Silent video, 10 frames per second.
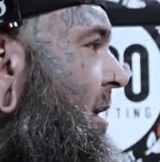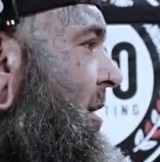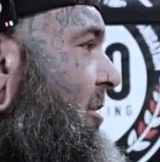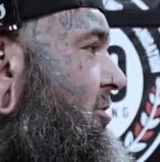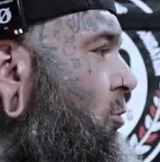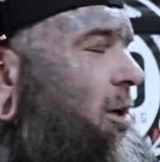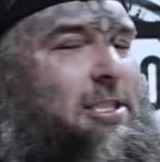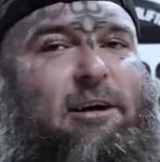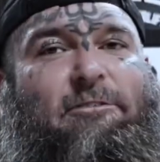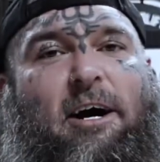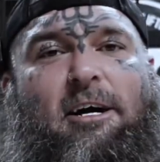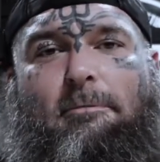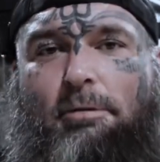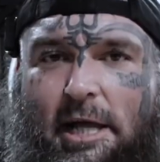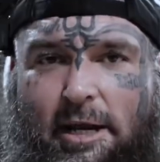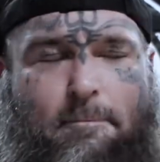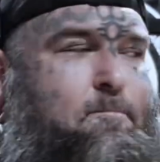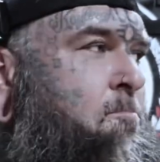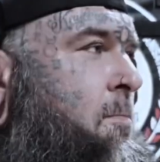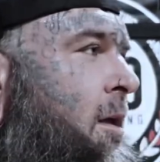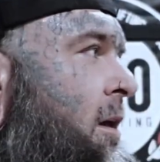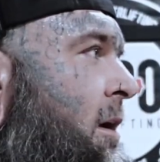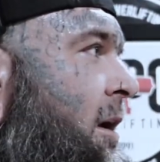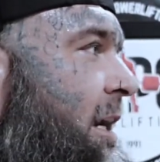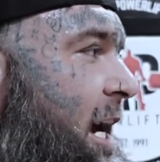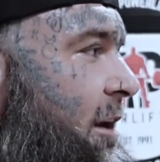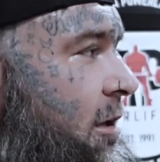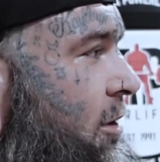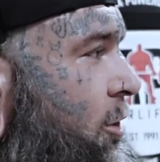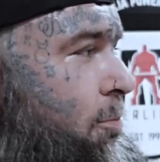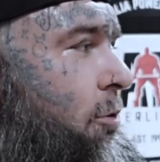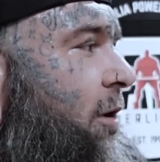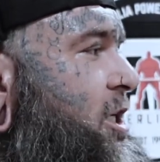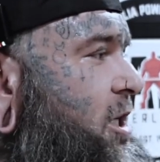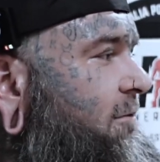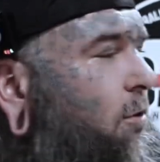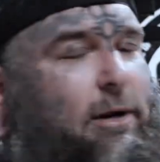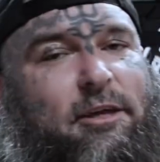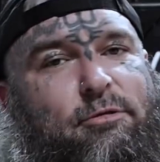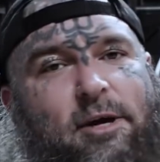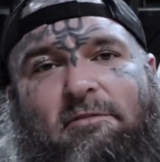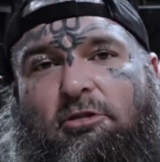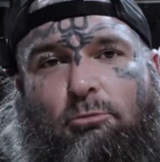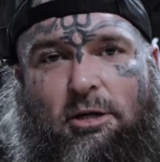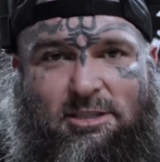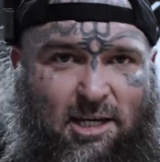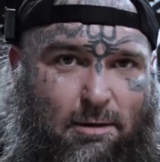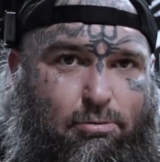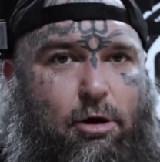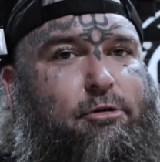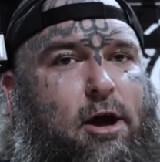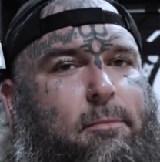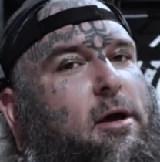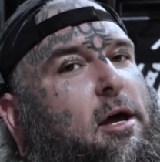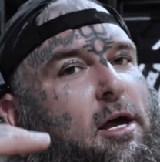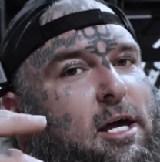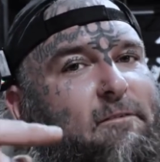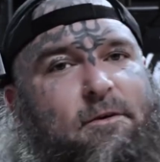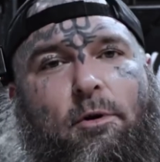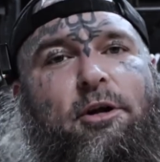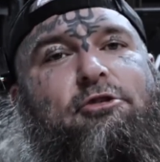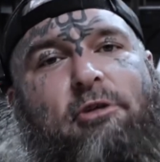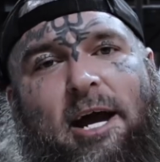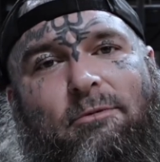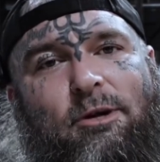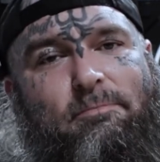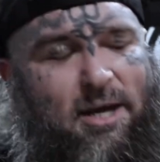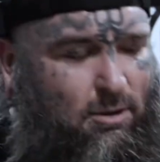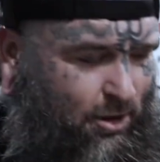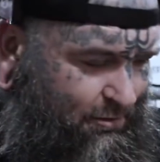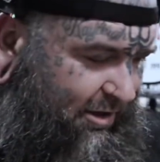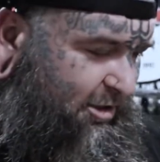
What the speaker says: The squats are fucking plenty. Again, good progression for week 3 of the Squat Slayer program. If you wanna train with me, you wanna run